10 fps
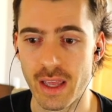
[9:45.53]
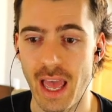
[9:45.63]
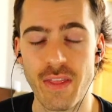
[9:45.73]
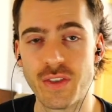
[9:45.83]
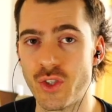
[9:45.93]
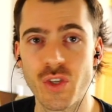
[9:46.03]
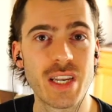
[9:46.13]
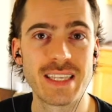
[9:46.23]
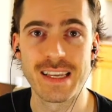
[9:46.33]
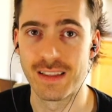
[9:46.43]
And this is just going
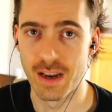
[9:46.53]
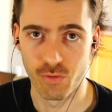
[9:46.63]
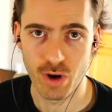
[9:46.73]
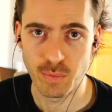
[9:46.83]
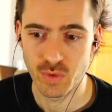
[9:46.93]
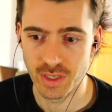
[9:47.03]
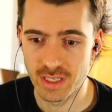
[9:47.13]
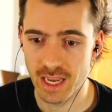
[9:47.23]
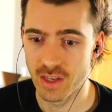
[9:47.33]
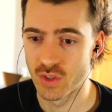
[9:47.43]
to take a lot of reps with the
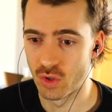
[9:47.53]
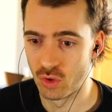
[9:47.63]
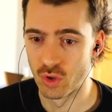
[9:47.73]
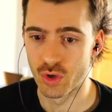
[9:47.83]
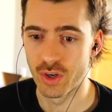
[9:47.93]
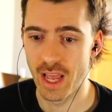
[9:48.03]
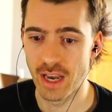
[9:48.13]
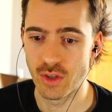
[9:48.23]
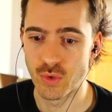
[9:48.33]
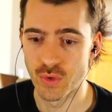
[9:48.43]
deck to learn how to
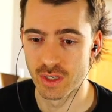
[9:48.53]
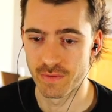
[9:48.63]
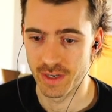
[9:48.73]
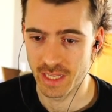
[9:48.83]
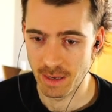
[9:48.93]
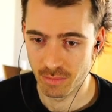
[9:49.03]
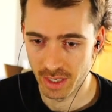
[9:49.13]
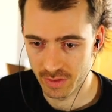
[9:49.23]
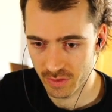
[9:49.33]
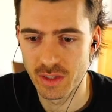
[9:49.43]
use those different game plans.